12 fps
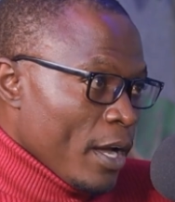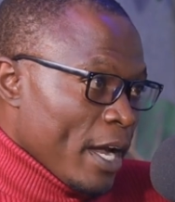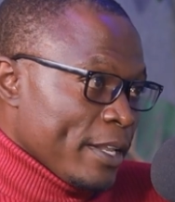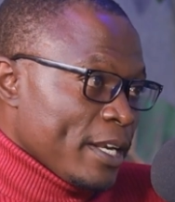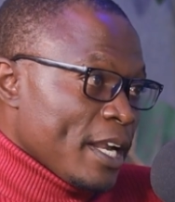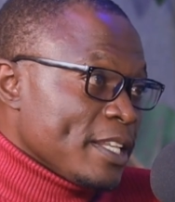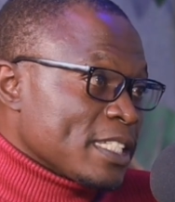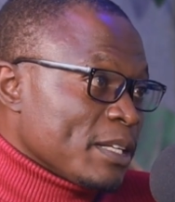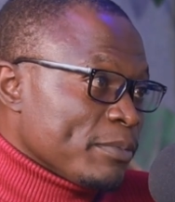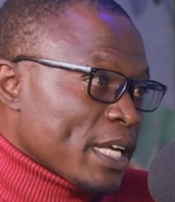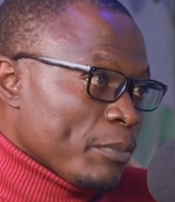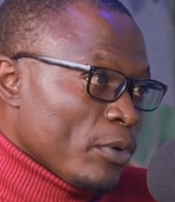And then at the
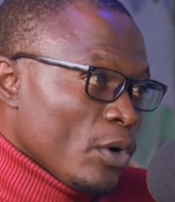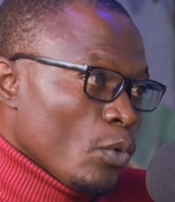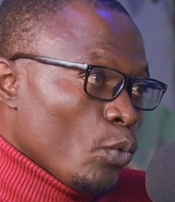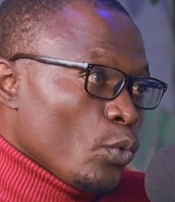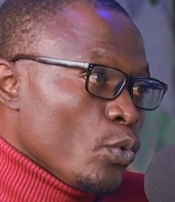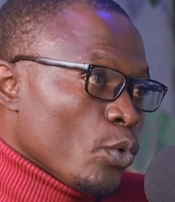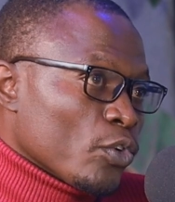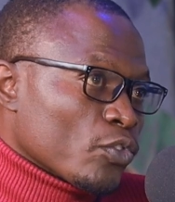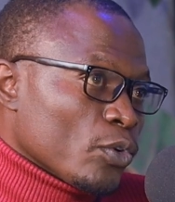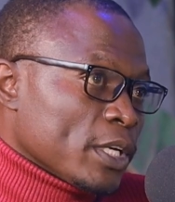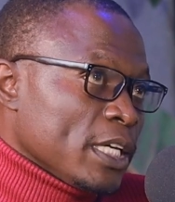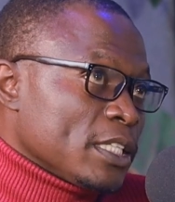same time, we would
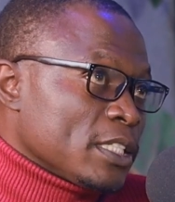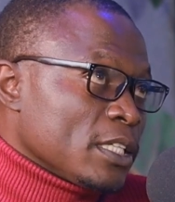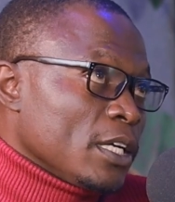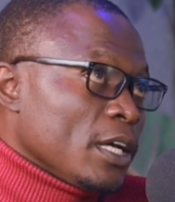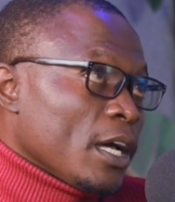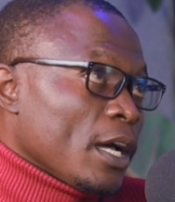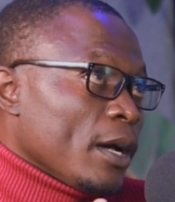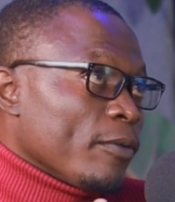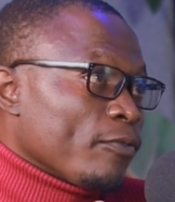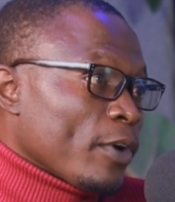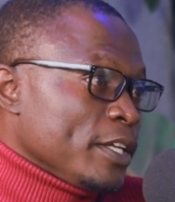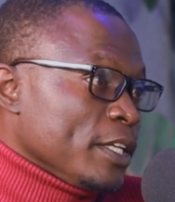also get
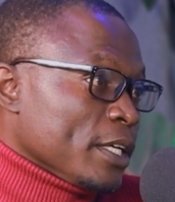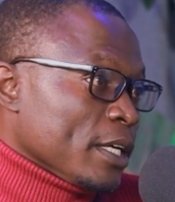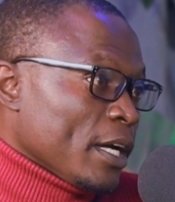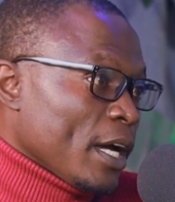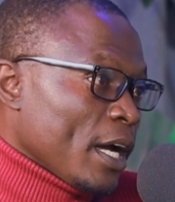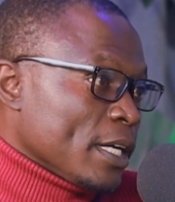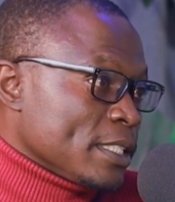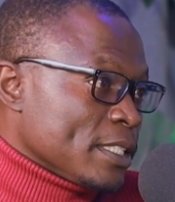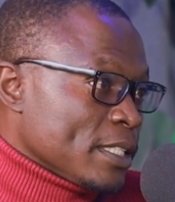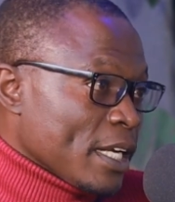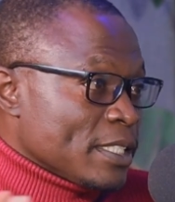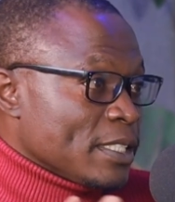funding
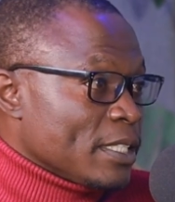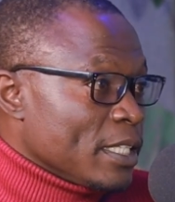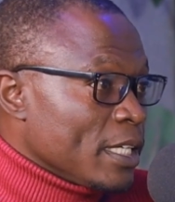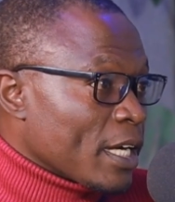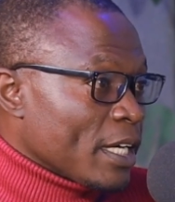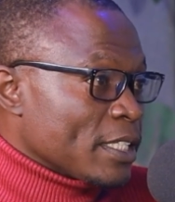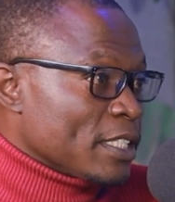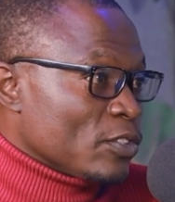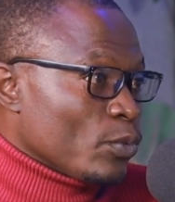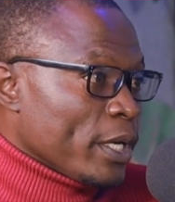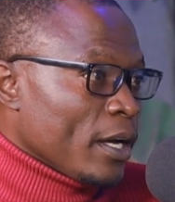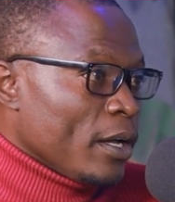as 3
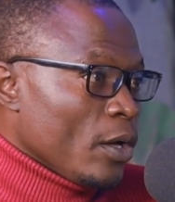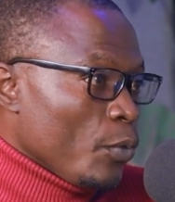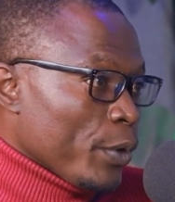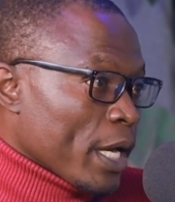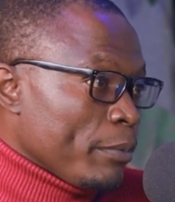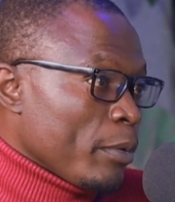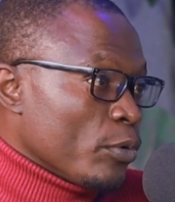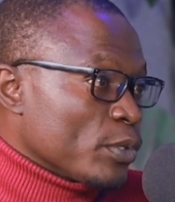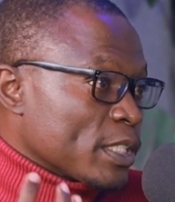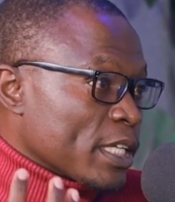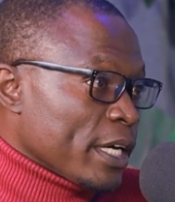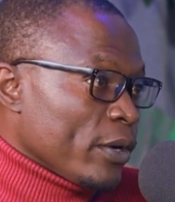countries where we can be able to
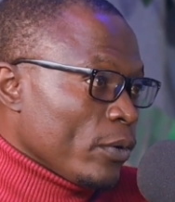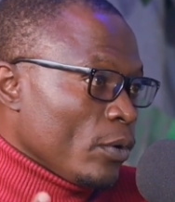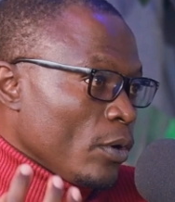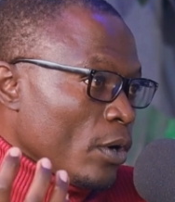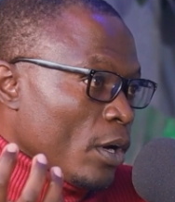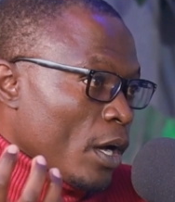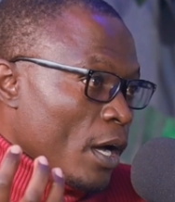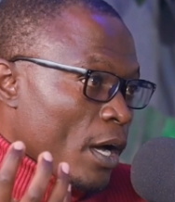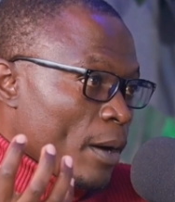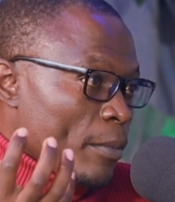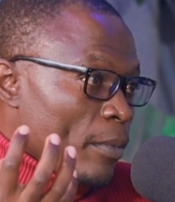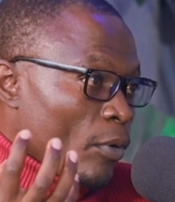scale
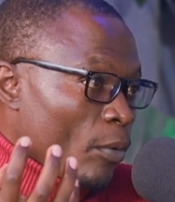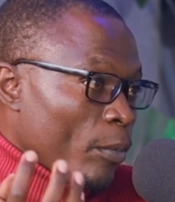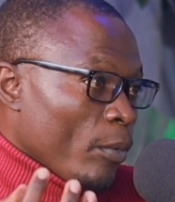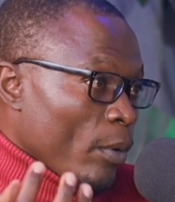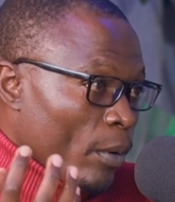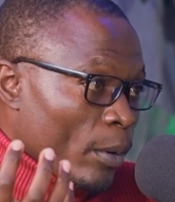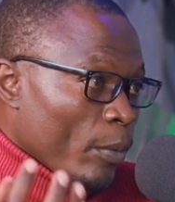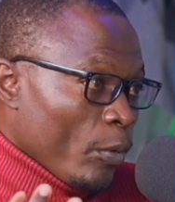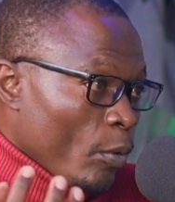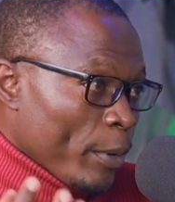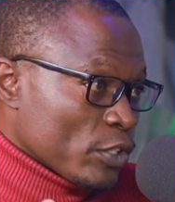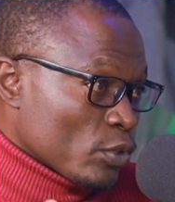
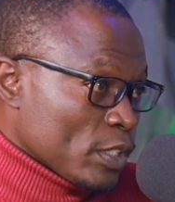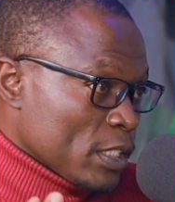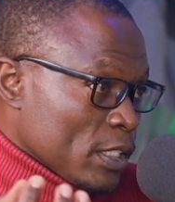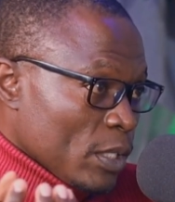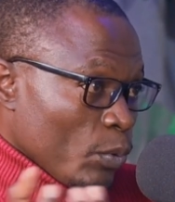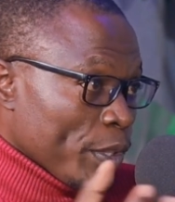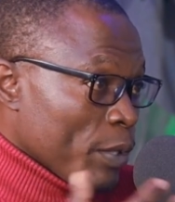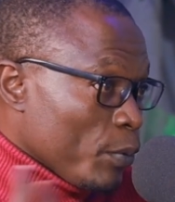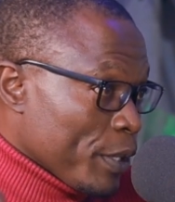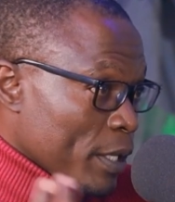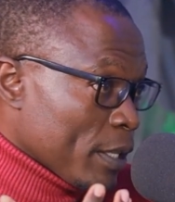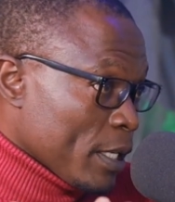operations
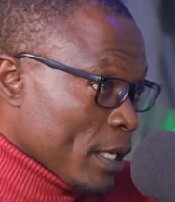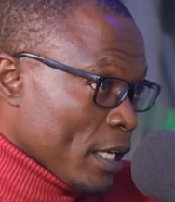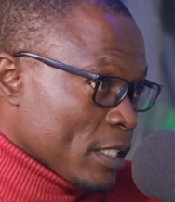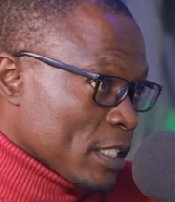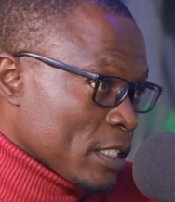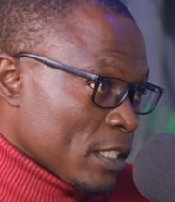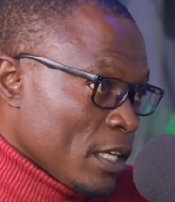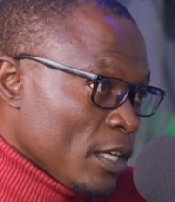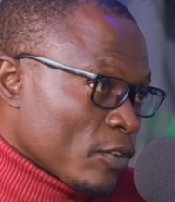within the 3 countries.